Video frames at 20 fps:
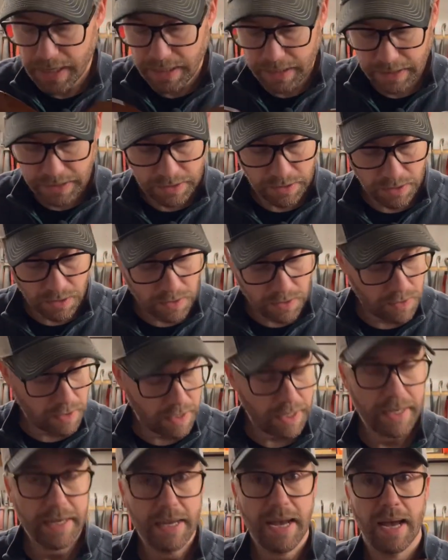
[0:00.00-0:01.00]
So
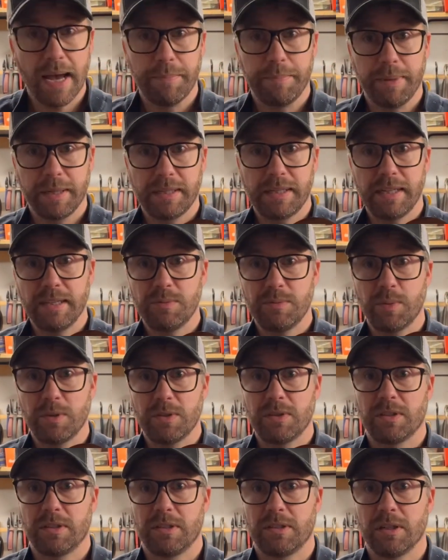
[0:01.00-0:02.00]
yeah, but this
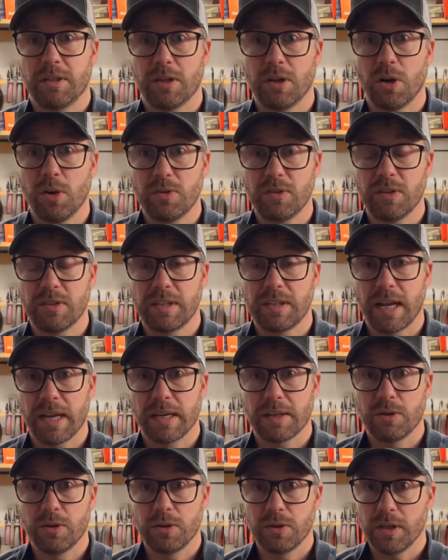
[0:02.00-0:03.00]
was the closest that I
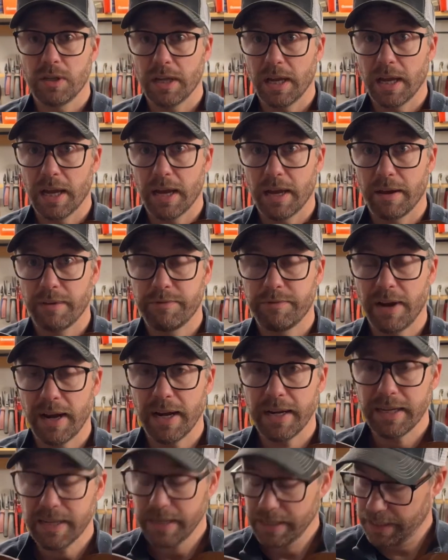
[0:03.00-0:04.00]
could
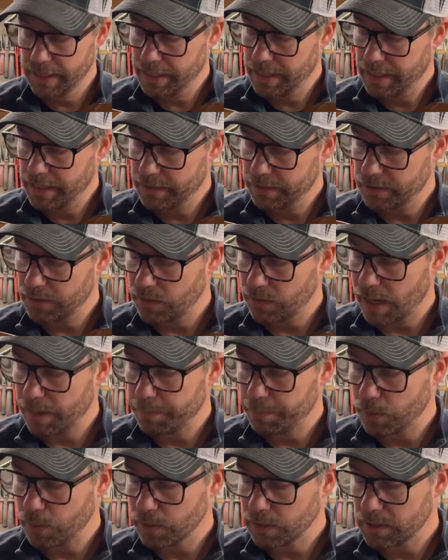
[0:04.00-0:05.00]
find. So I
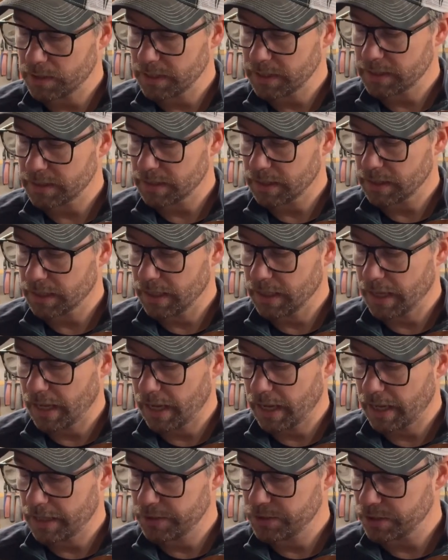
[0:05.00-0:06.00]
bought this
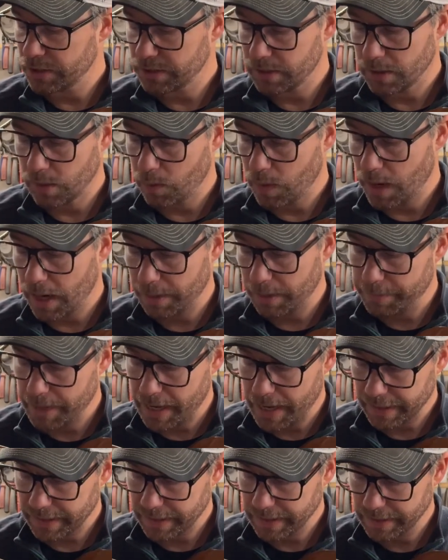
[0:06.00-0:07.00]
just a while
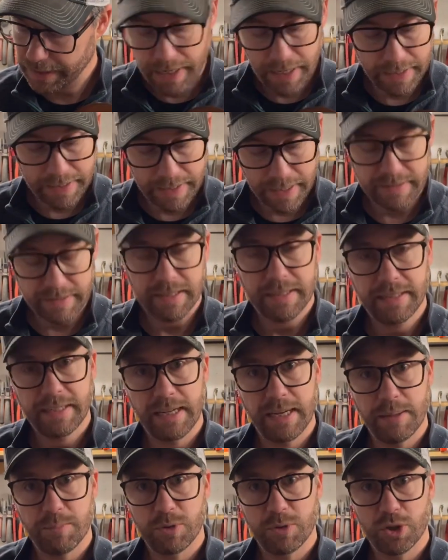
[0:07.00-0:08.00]
back. It has the
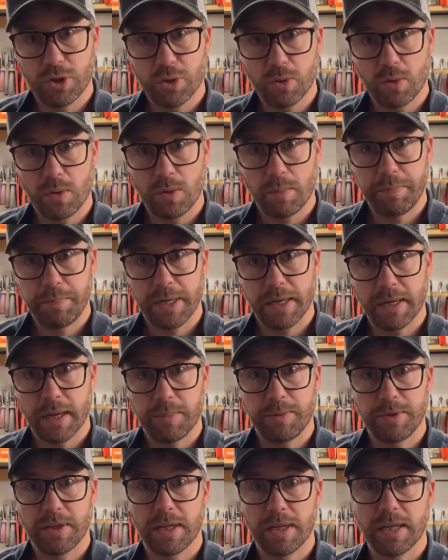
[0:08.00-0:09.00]
Tim Shaw
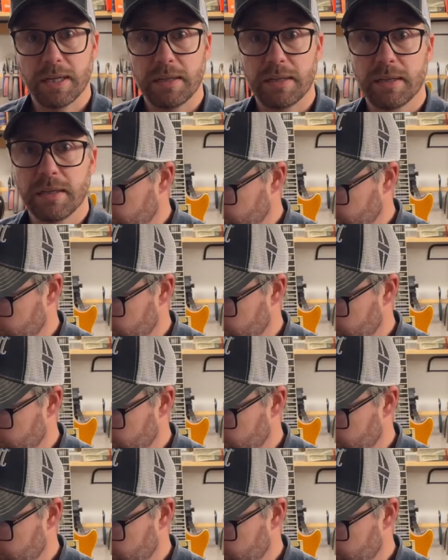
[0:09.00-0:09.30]
pickups in it.